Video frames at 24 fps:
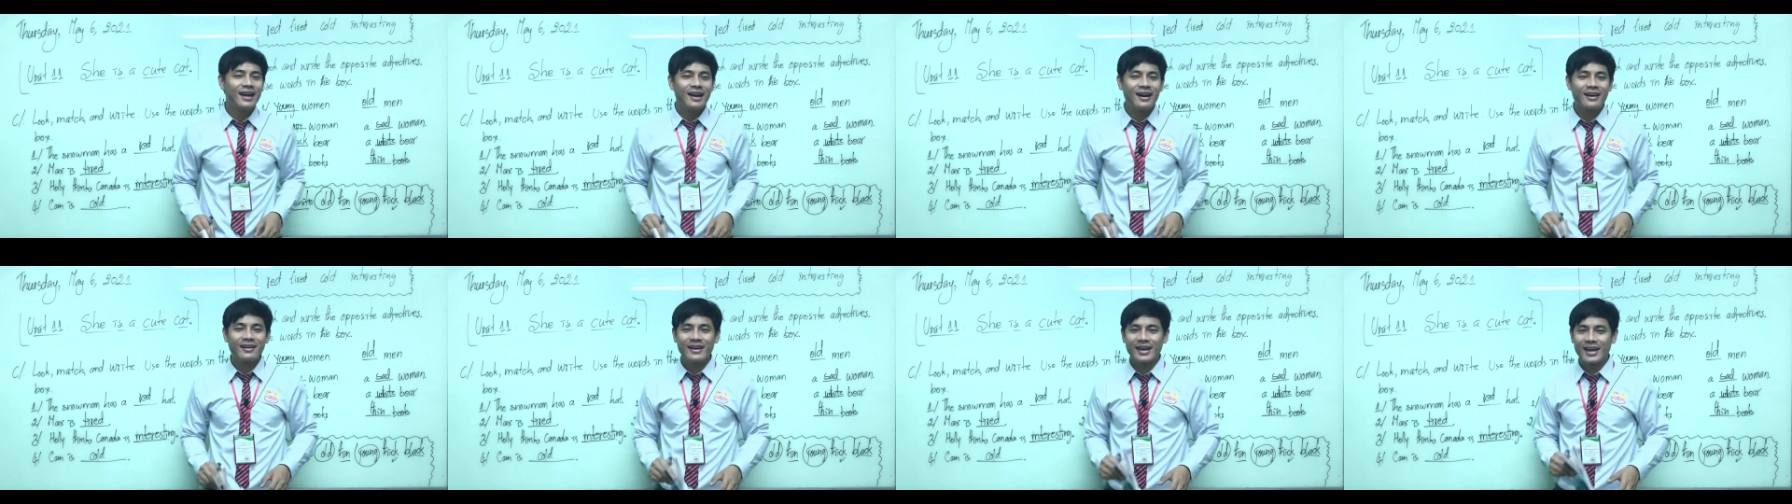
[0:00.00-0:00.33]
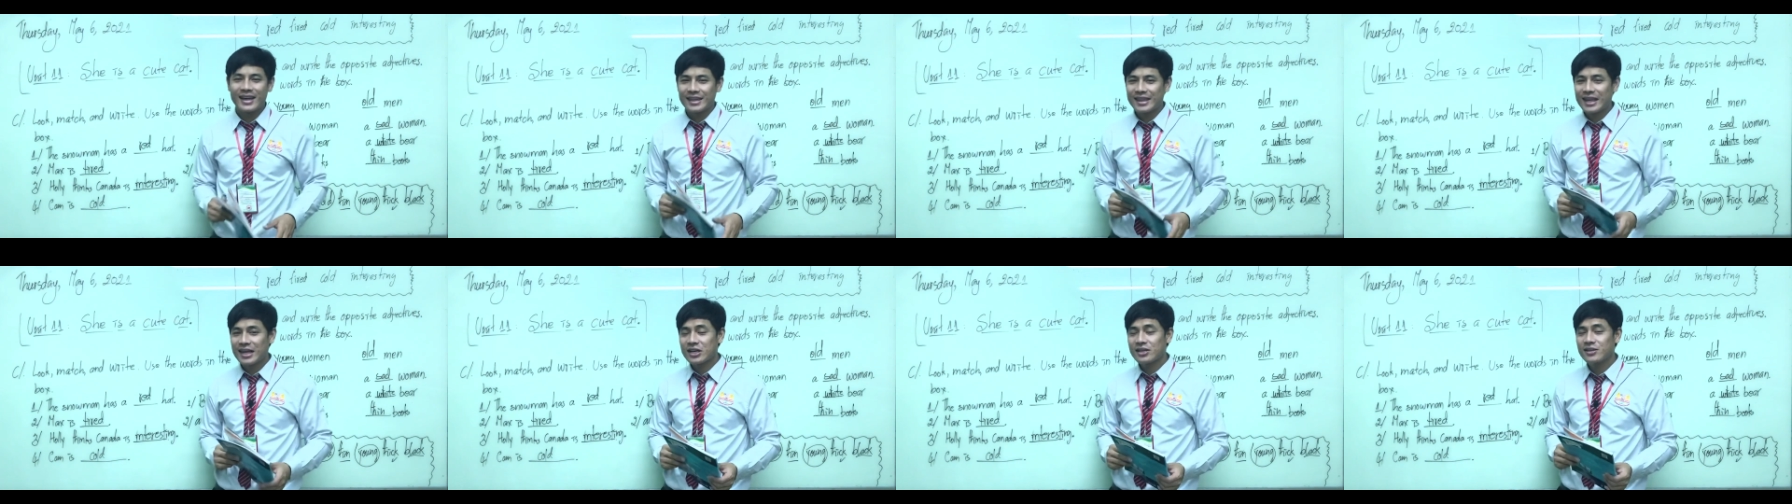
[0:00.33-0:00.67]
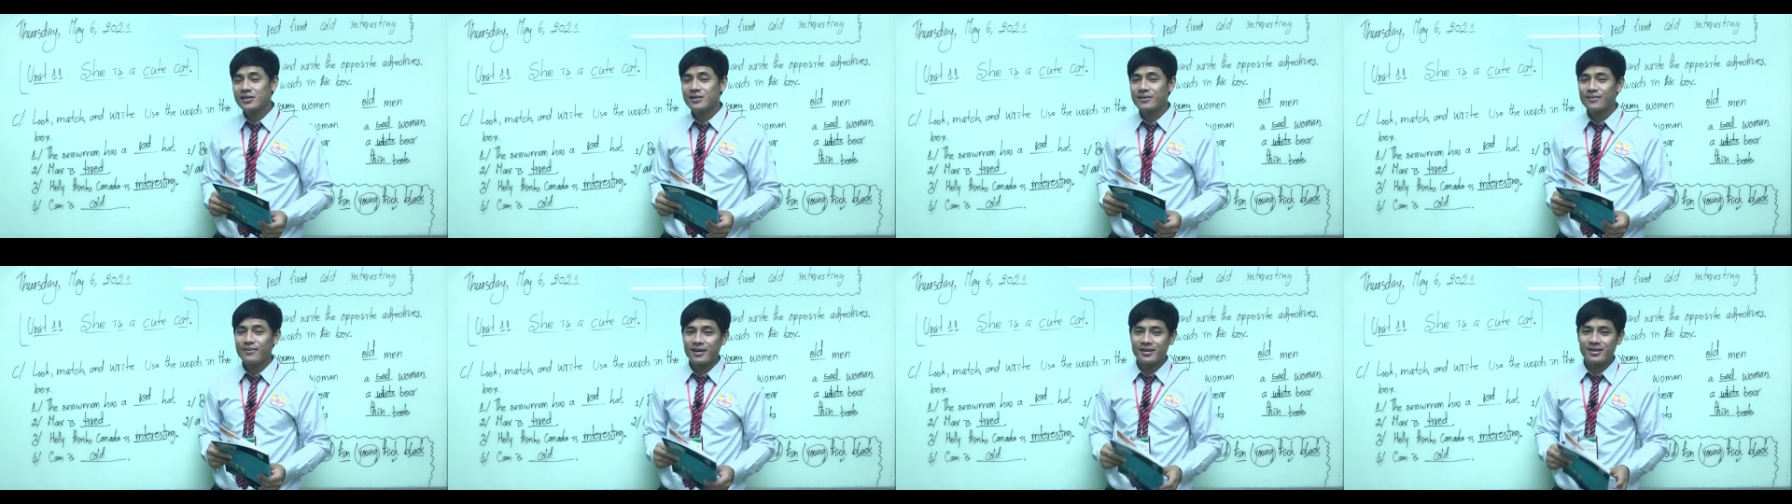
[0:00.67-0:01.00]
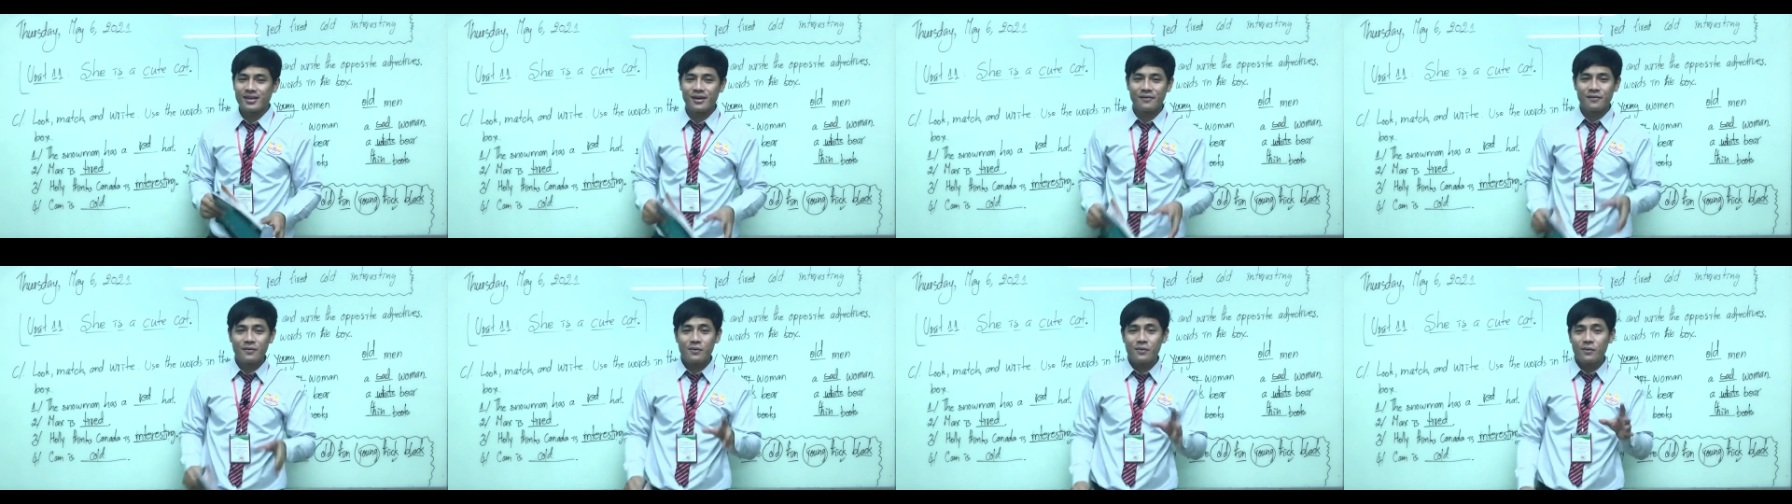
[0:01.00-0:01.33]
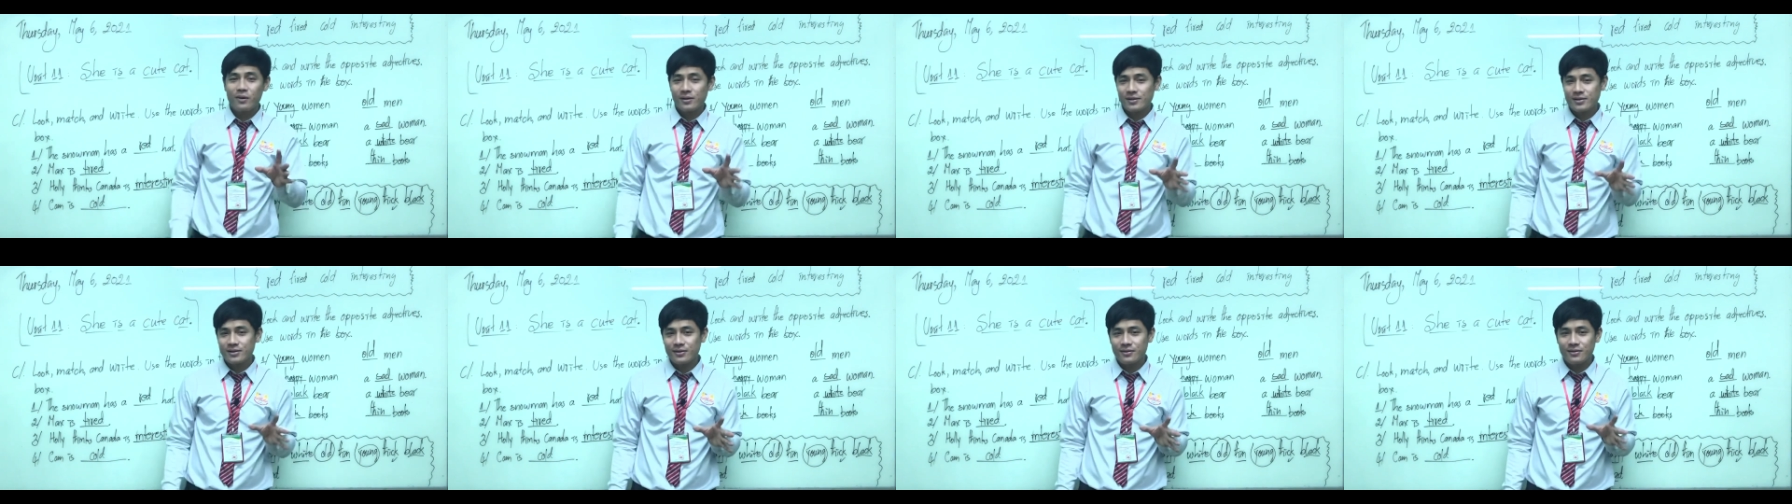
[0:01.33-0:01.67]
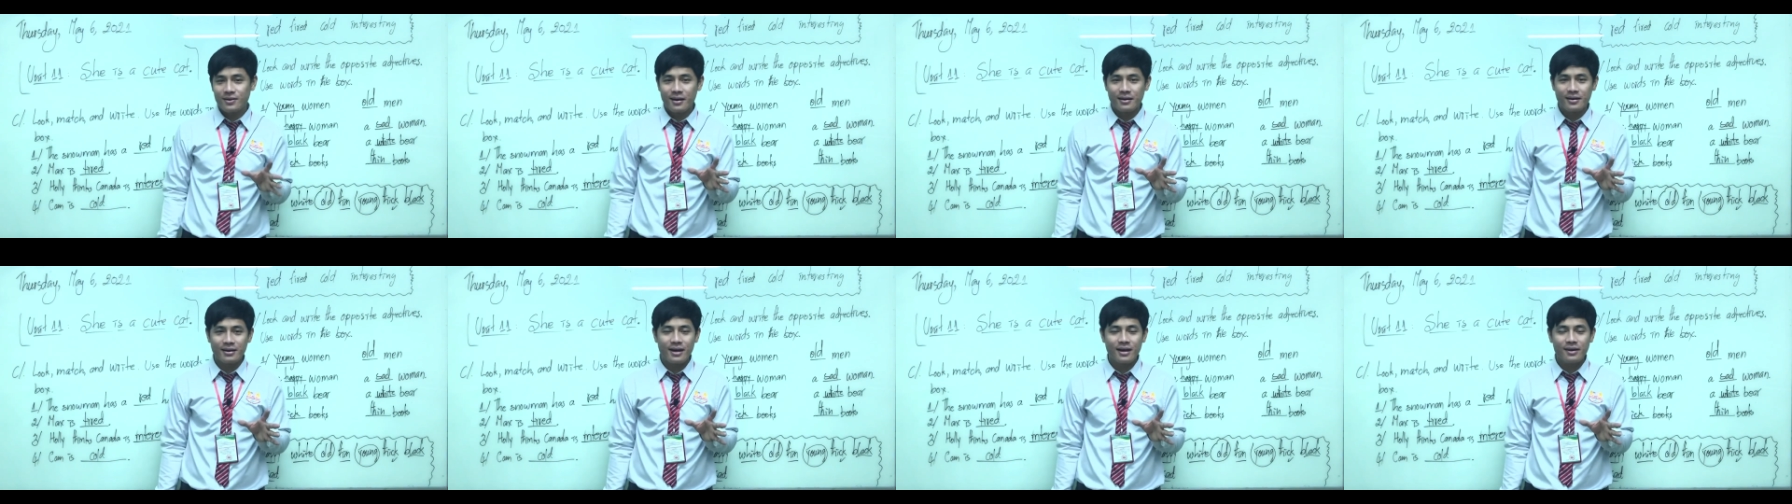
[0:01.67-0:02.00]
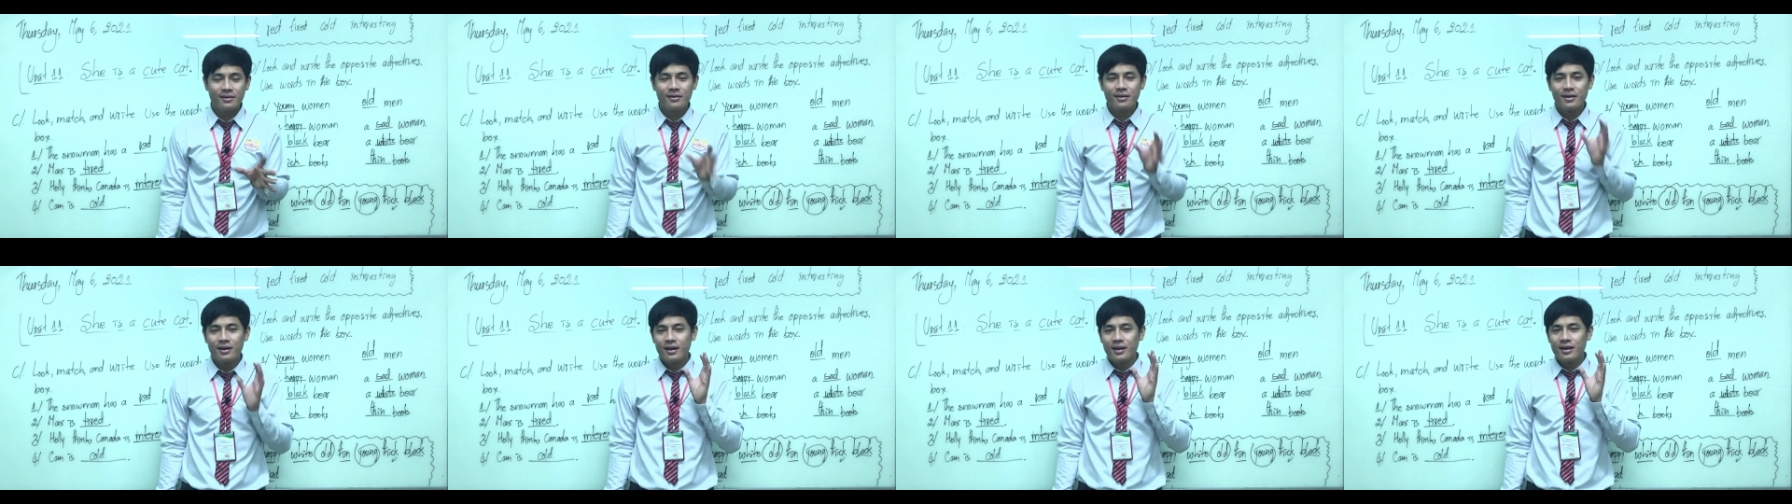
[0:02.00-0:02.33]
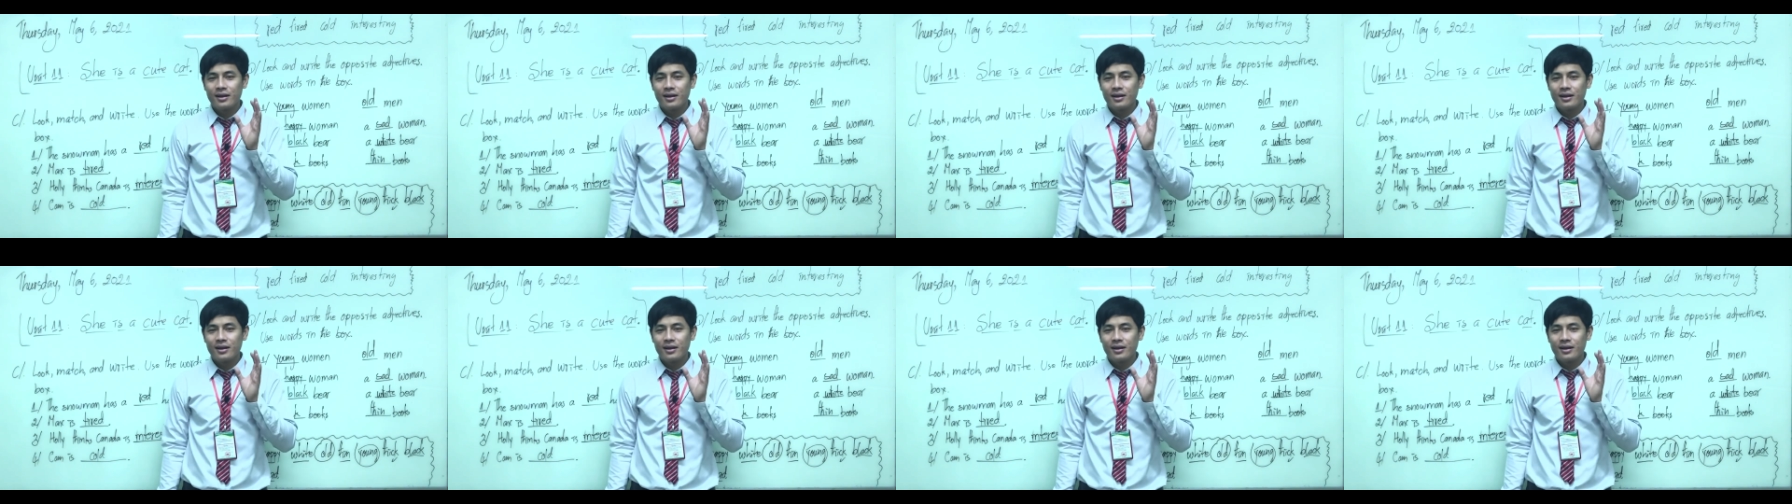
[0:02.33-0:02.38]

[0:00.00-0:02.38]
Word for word: Okay, thank you so much everyone. So right now,